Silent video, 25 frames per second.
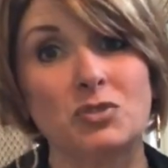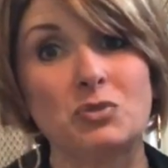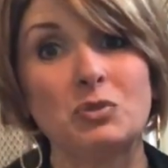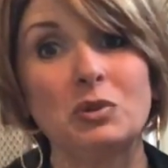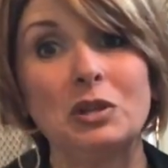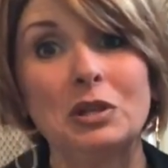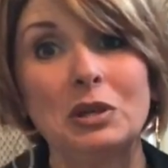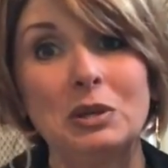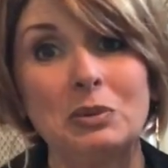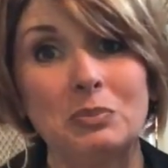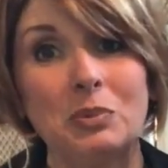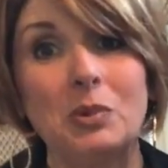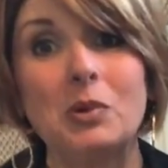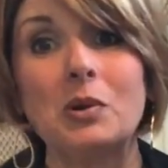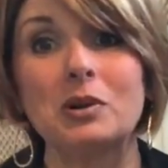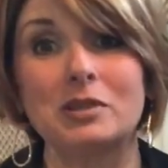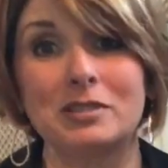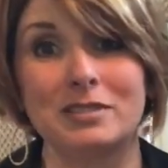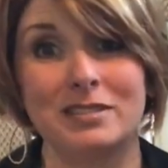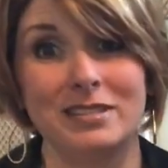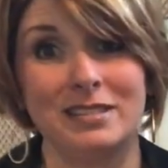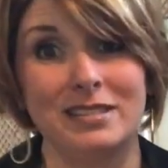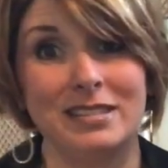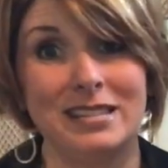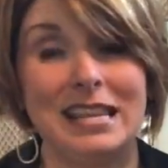is really
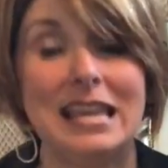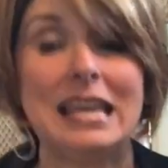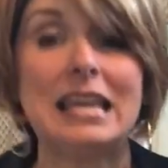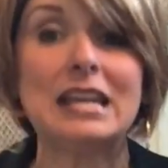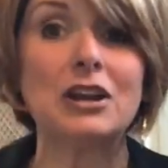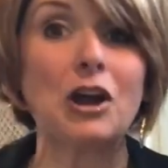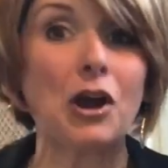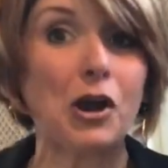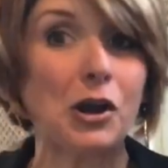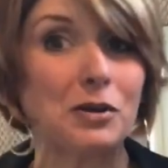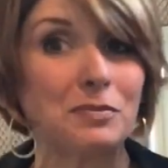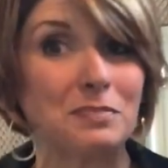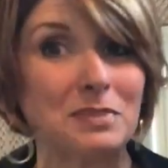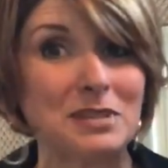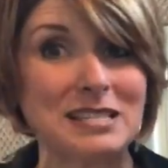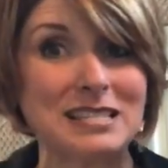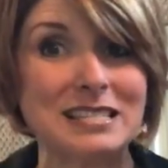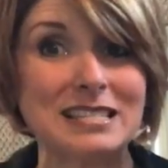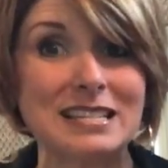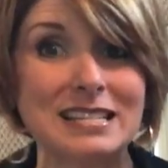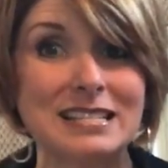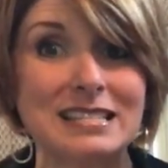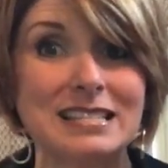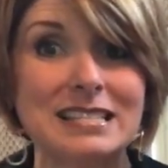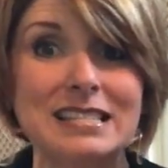important in our
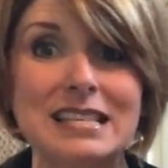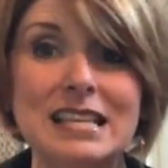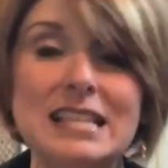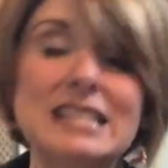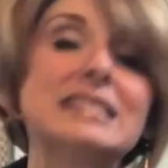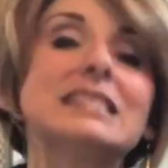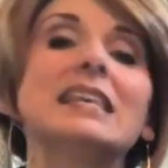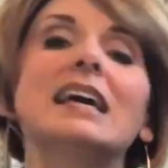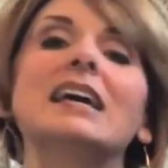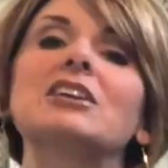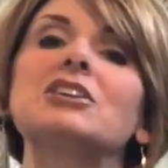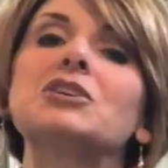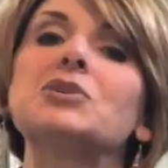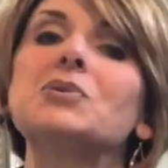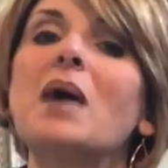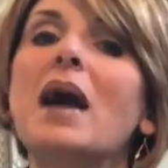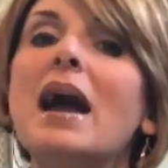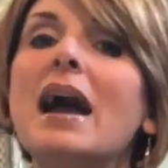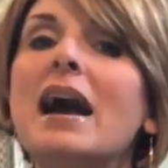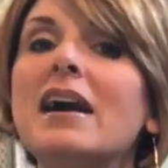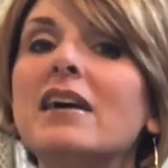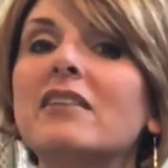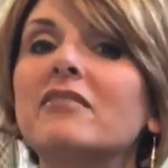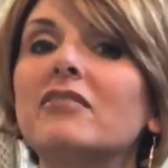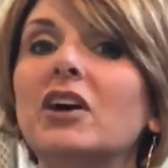business is that you
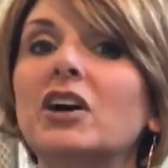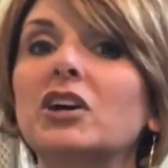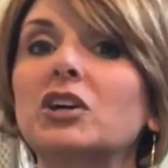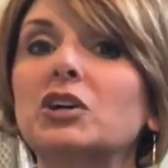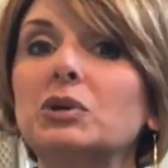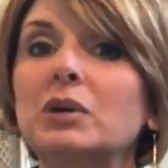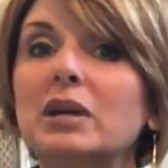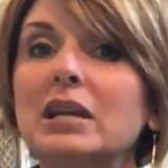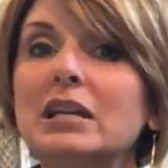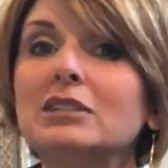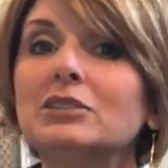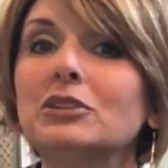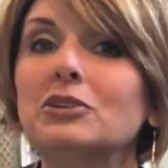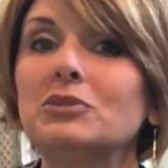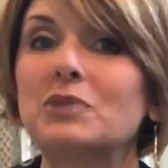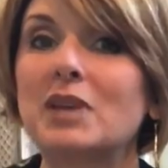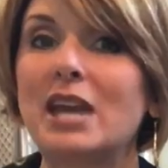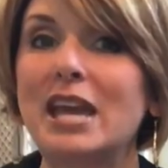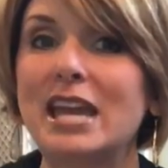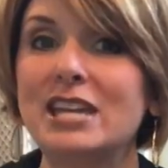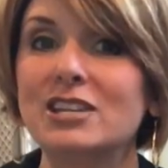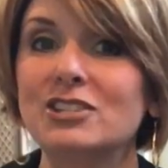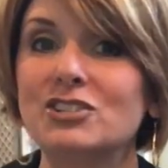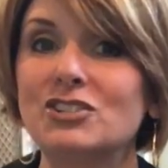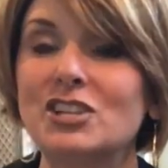have a great
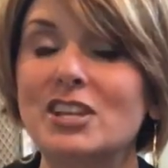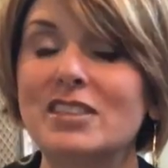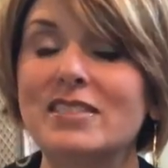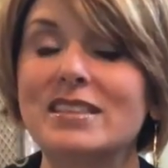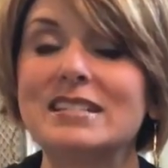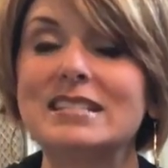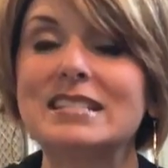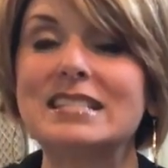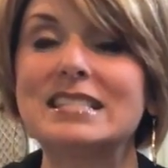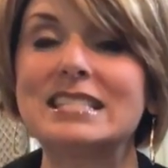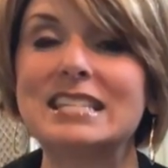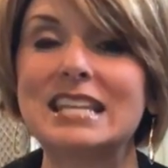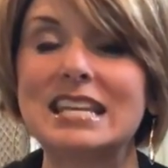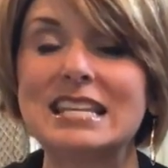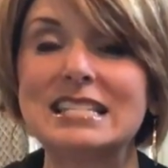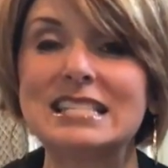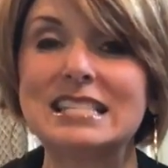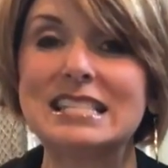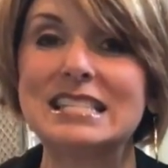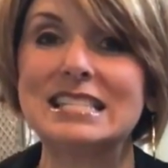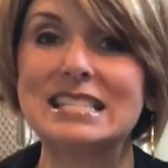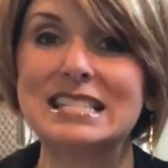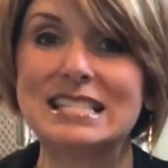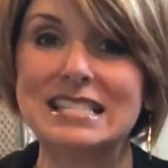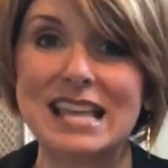location that
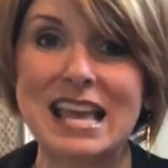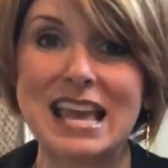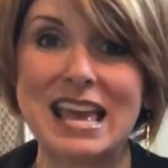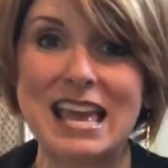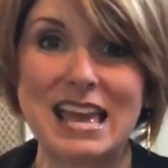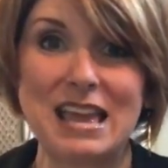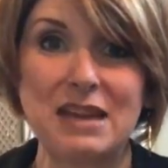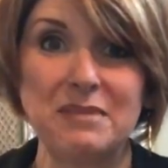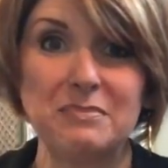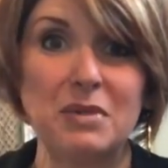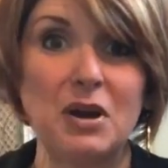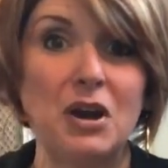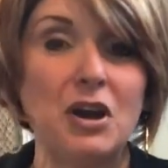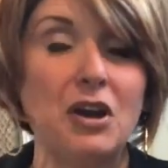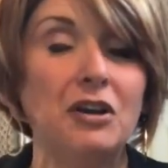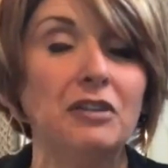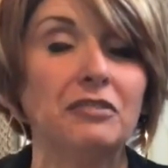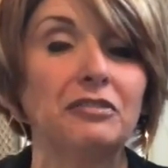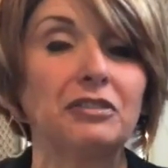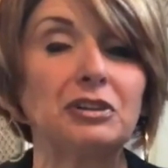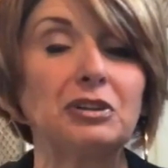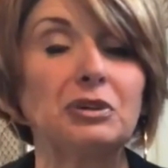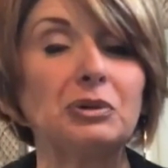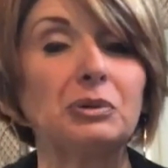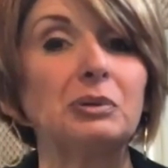stays the same
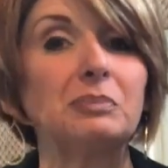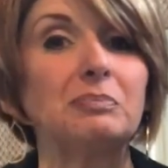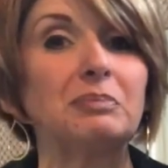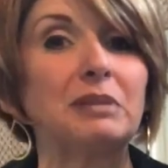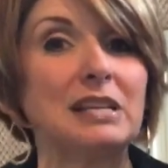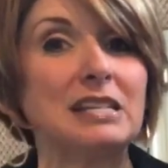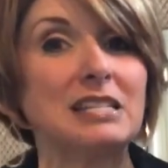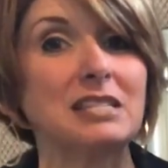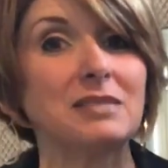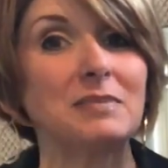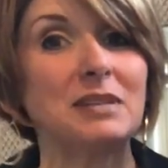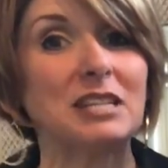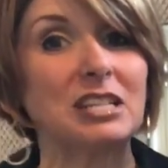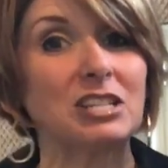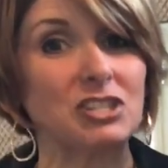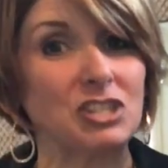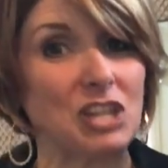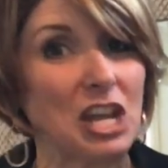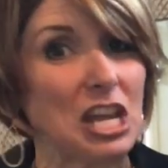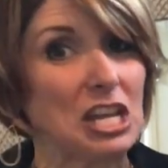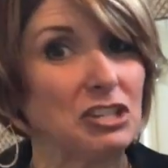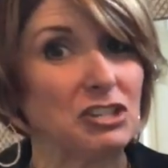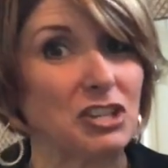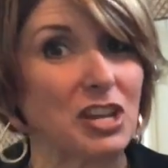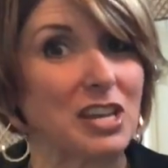for your replacement
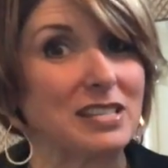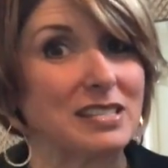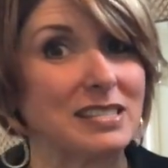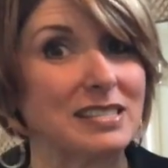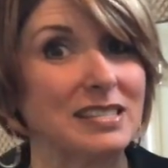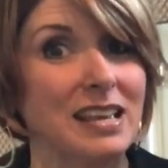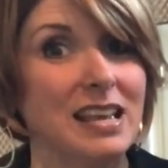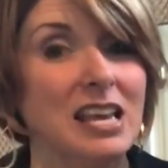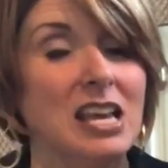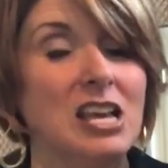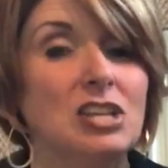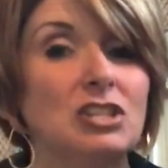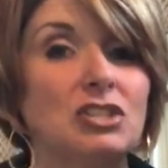exchanges.